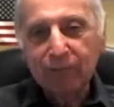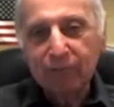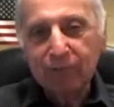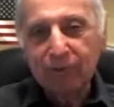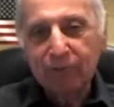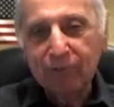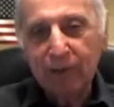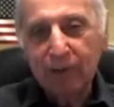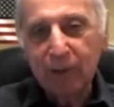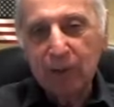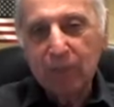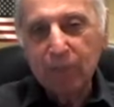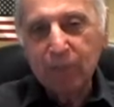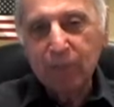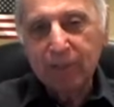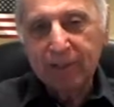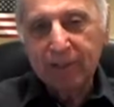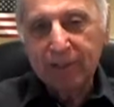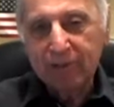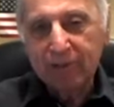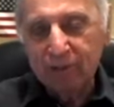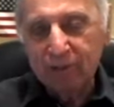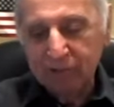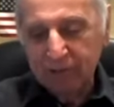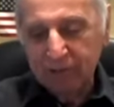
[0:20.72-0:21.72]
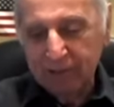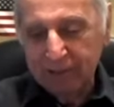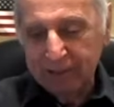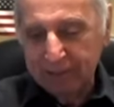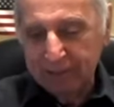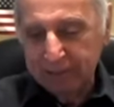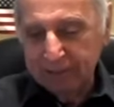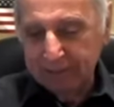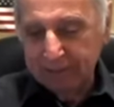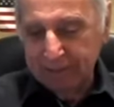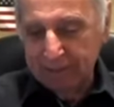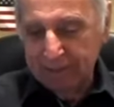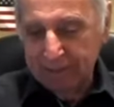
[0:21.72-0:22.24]
we're very pleased
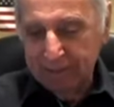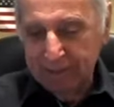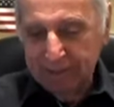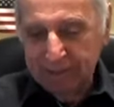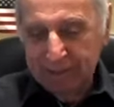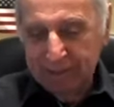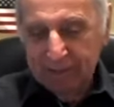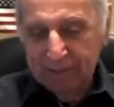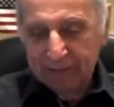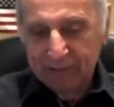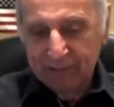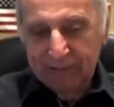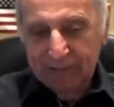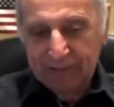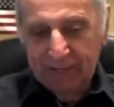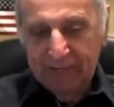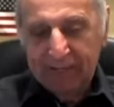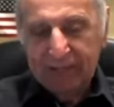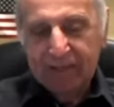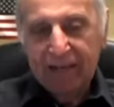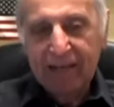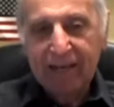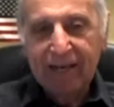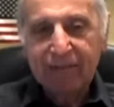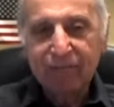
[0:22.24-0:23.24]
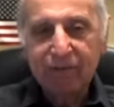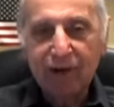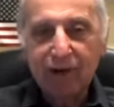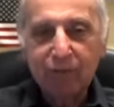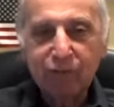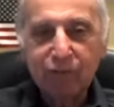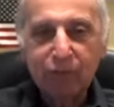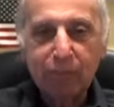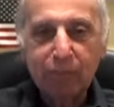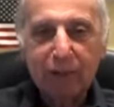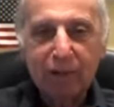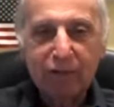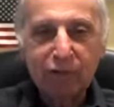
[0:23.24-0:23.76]
uh, today to have our
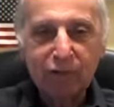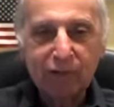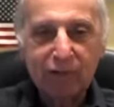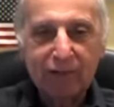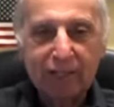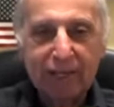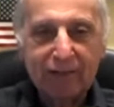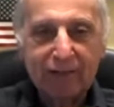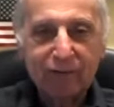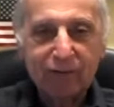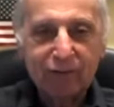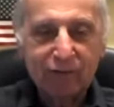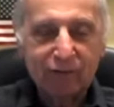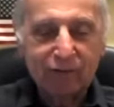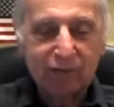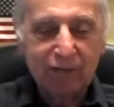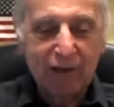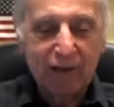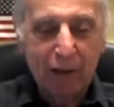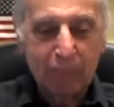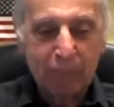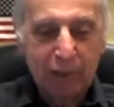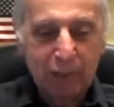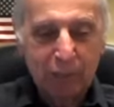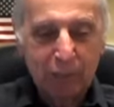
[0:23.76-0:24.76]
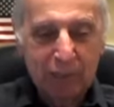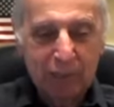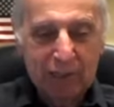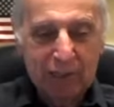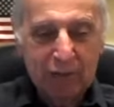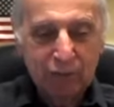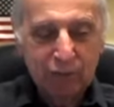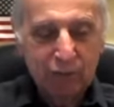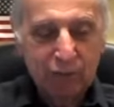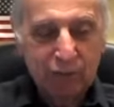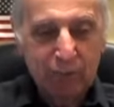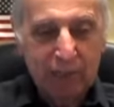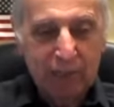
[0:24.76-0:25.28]
special guest is Tami
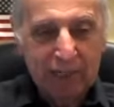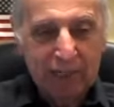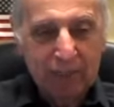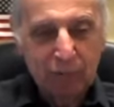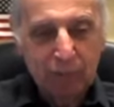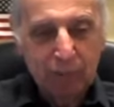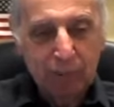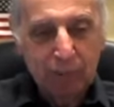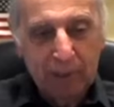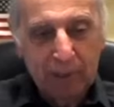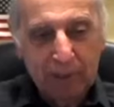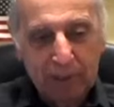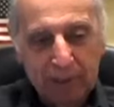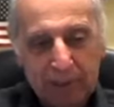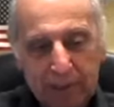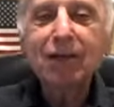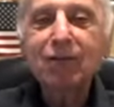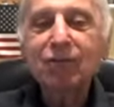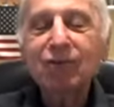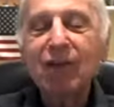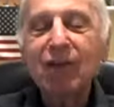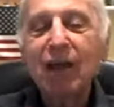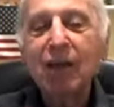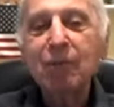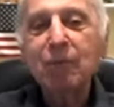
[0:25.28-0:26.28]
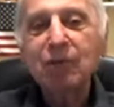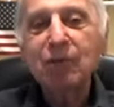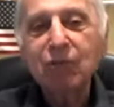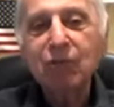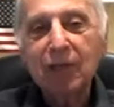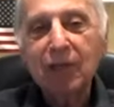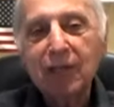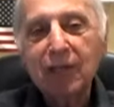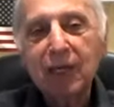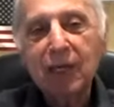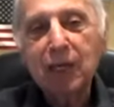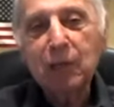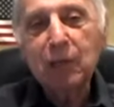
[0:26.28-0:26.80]
Beach from HP. Tami's
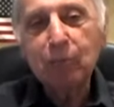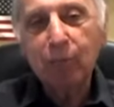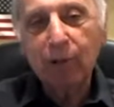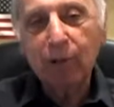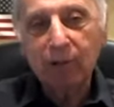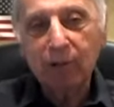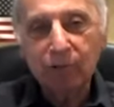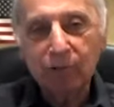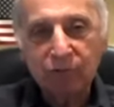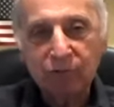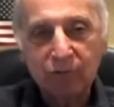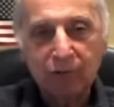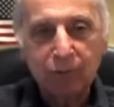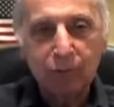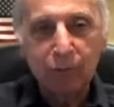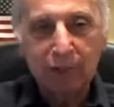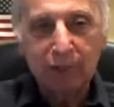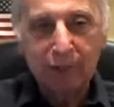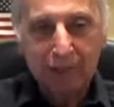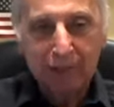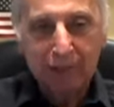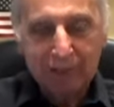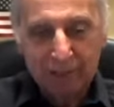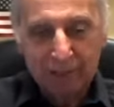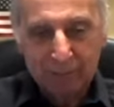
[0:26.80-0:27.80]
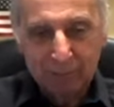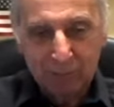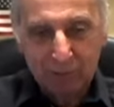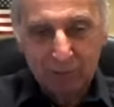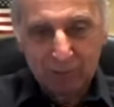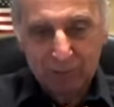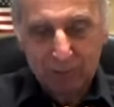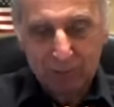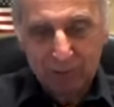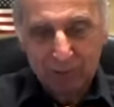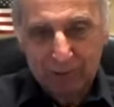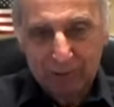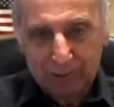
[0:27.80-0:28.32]
the key person when it comes
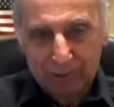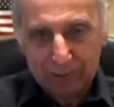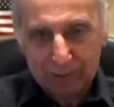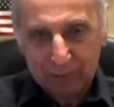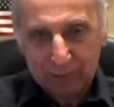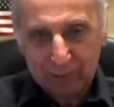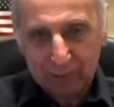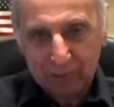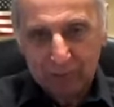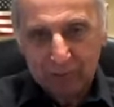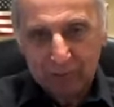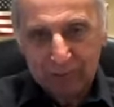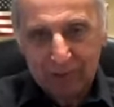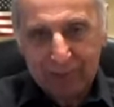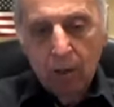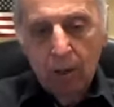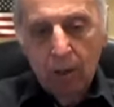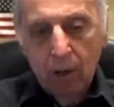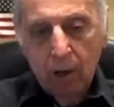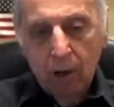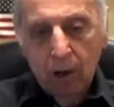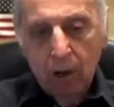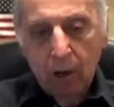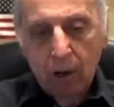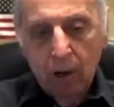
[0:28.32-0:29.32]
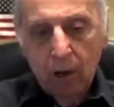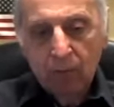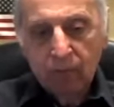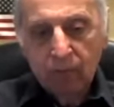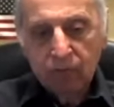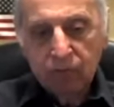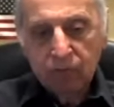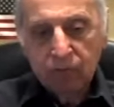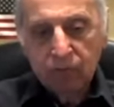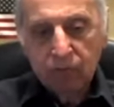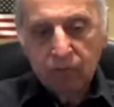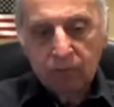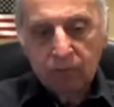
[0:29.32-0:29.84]
to dealers. Our
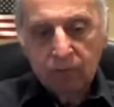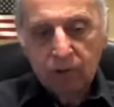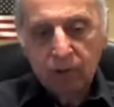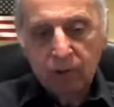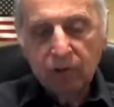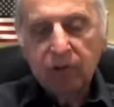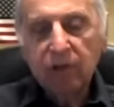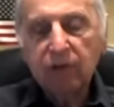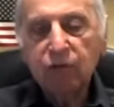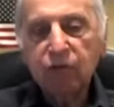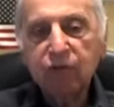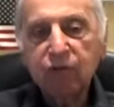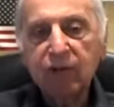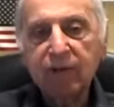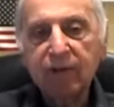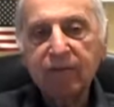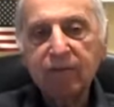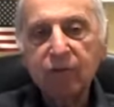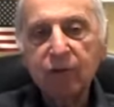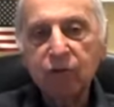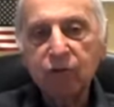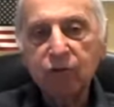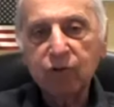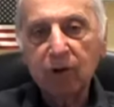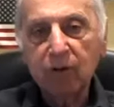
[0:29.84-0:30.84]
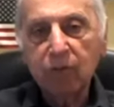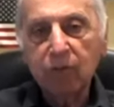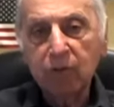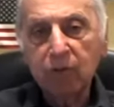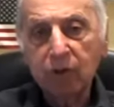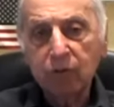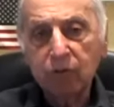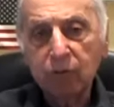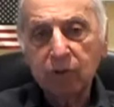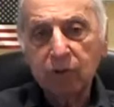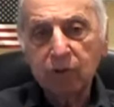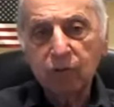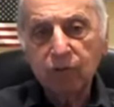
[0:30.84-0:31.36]
37th survey
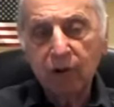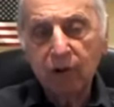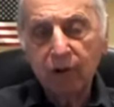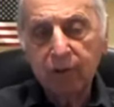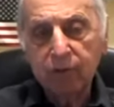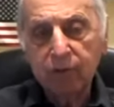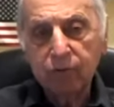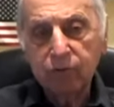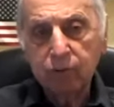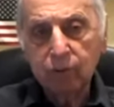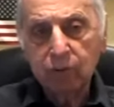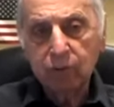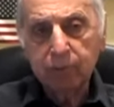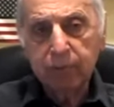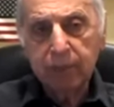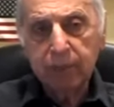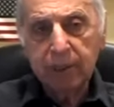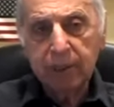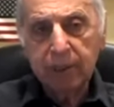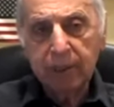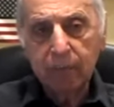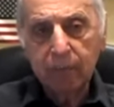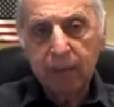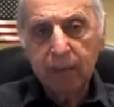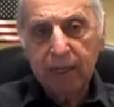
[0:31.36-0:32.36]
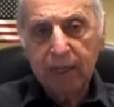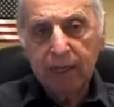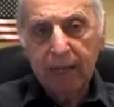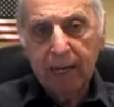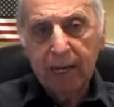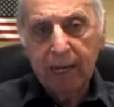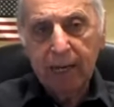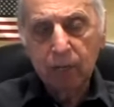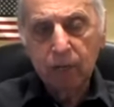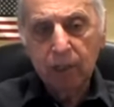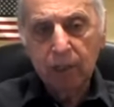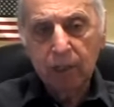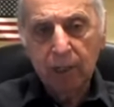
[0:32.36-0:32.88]
results will be coming
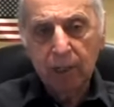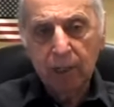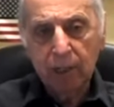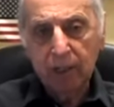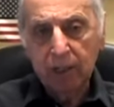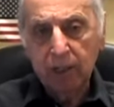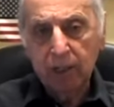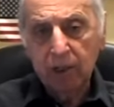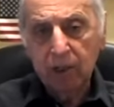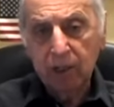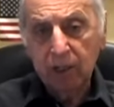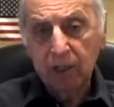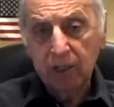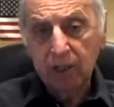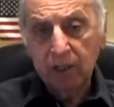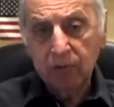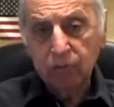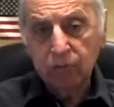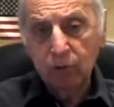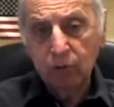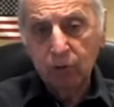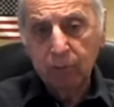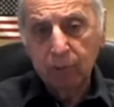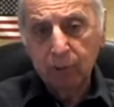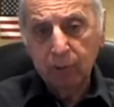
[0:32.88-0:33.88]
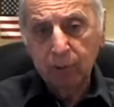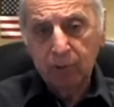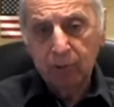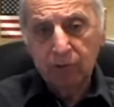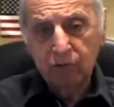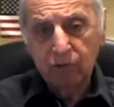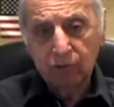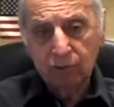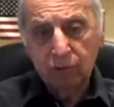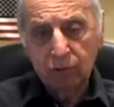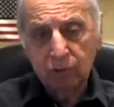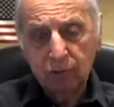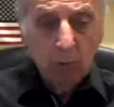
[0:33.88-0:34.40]
out uh, in the October
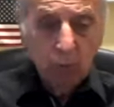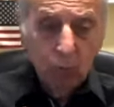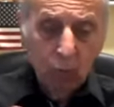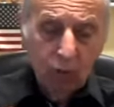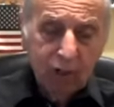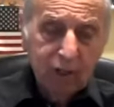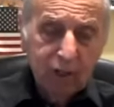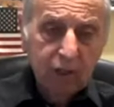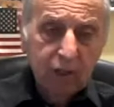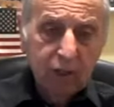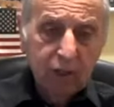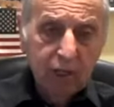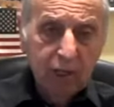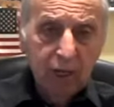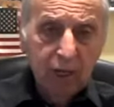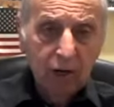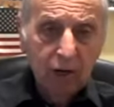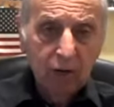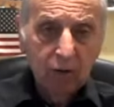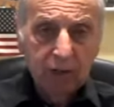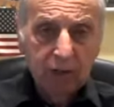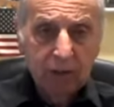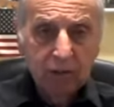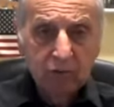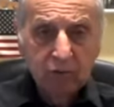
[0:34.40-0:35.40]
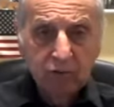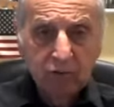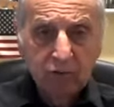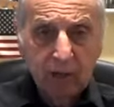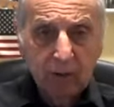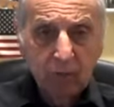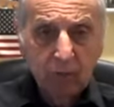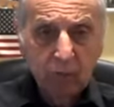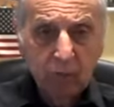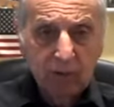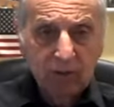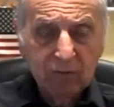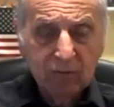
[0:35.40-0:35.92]
issue. One of the areas
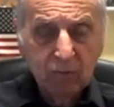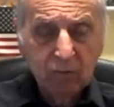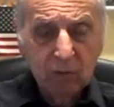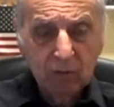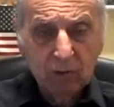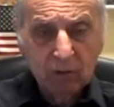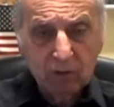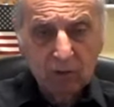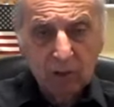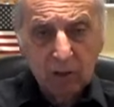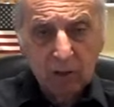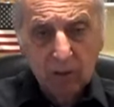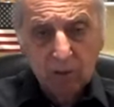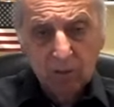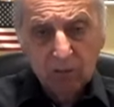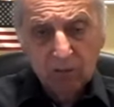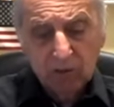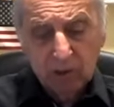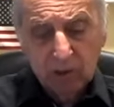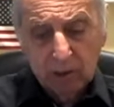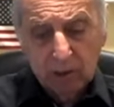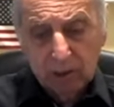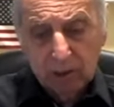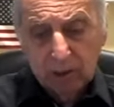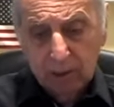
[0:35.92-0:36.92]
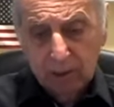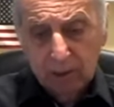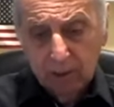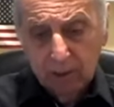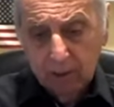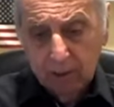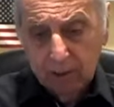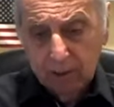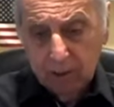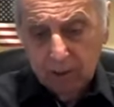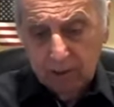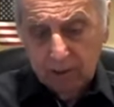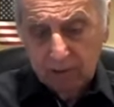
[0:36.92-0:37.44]
that we've looked closely
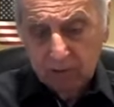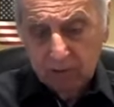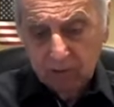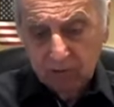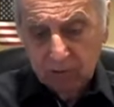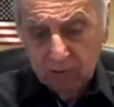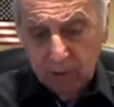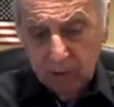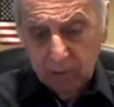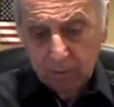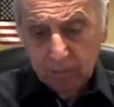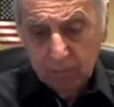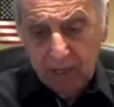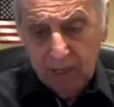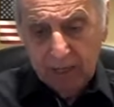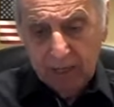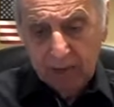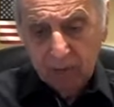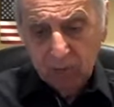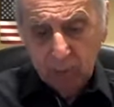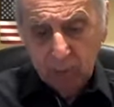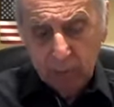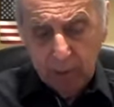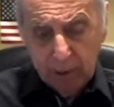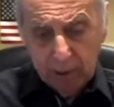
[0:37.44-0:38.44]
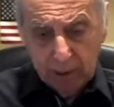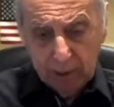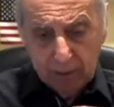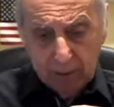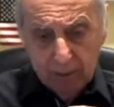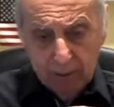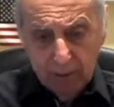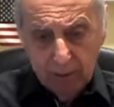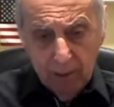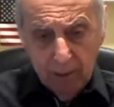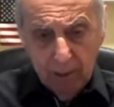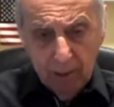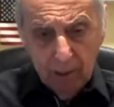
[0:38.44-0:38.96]
on is uh, HP
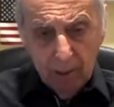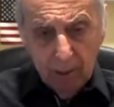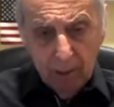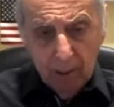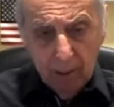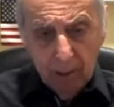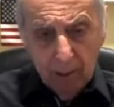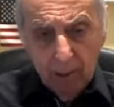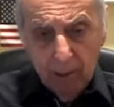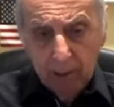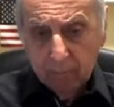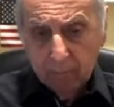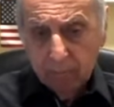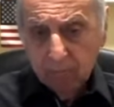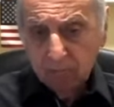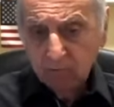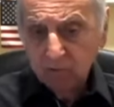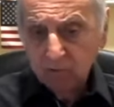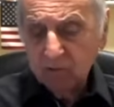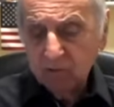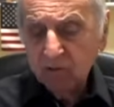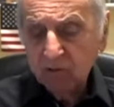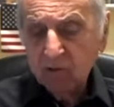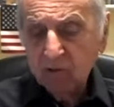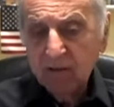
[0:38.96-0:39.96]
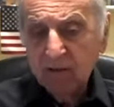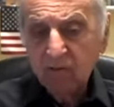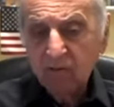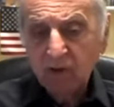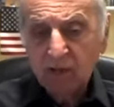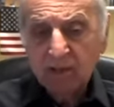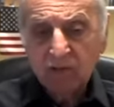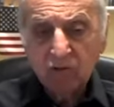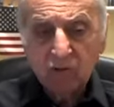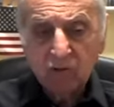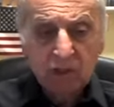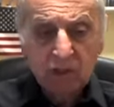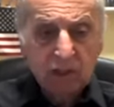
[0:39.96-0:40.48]
uh, since they've
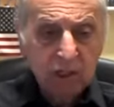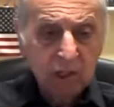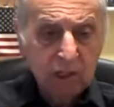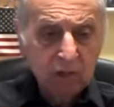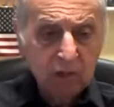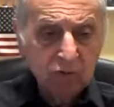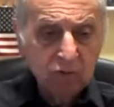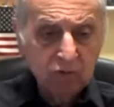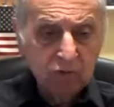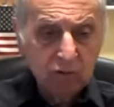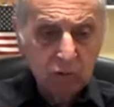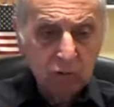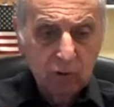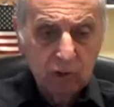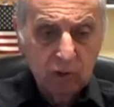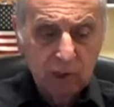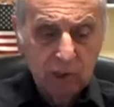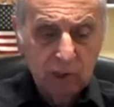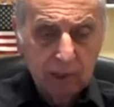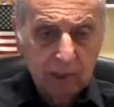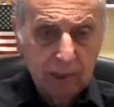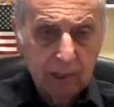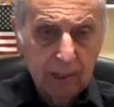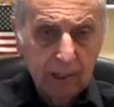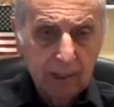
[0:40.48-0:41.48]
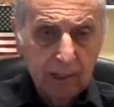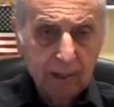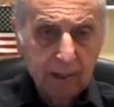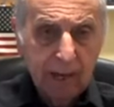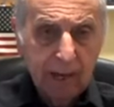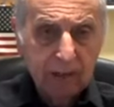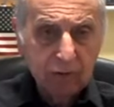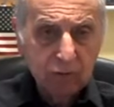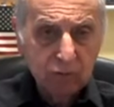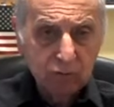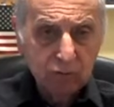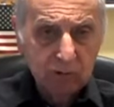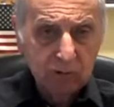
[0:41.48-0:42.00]
entered into the uh,
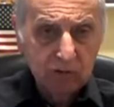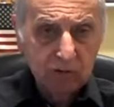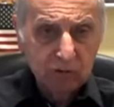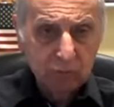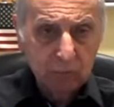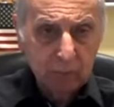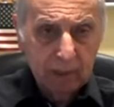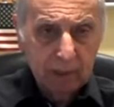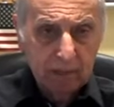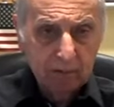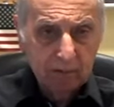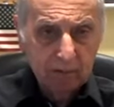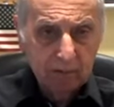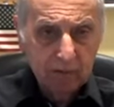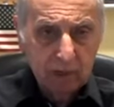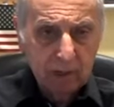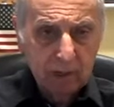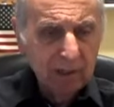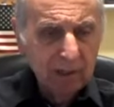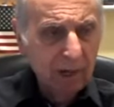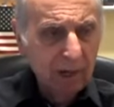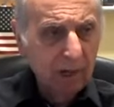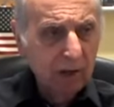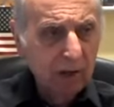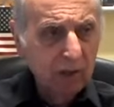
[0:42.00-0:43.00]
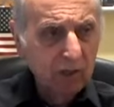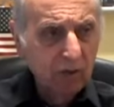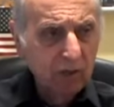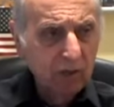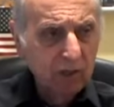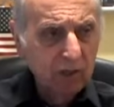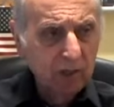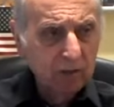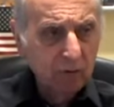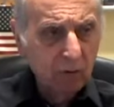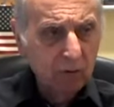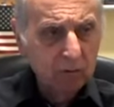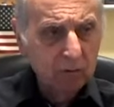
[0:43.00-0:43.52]
A3 space, I
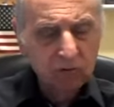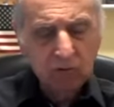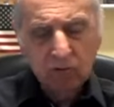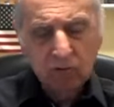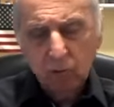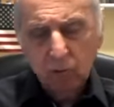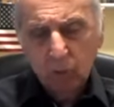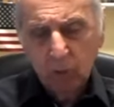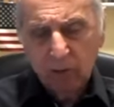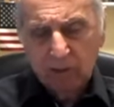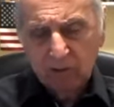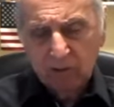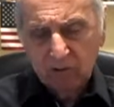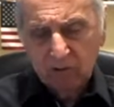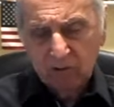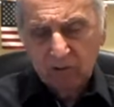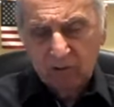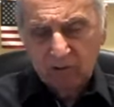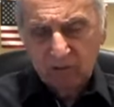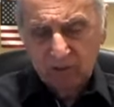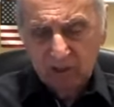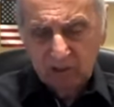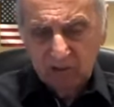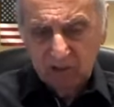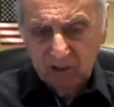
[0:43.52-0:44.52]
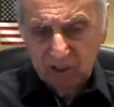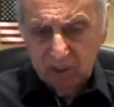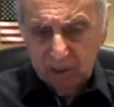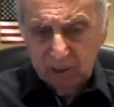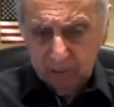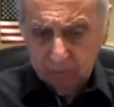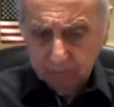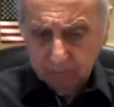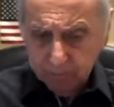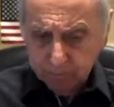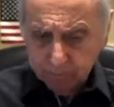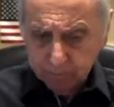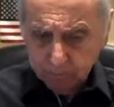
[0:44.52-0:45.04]
think it was 2017,